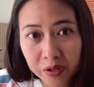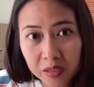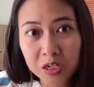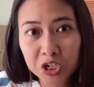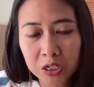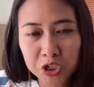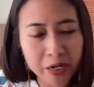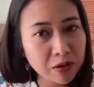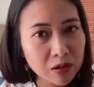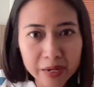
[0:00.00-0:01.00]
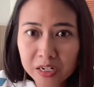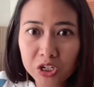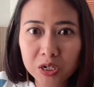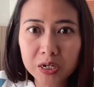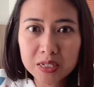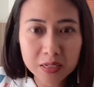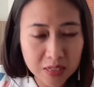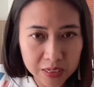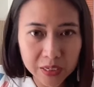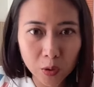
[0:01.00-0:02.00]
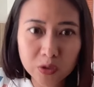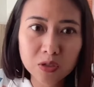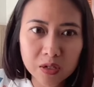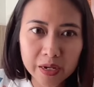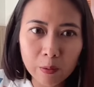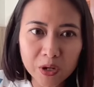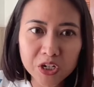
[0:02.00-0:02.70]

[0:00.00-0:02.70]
with initial general managers and CEOs today,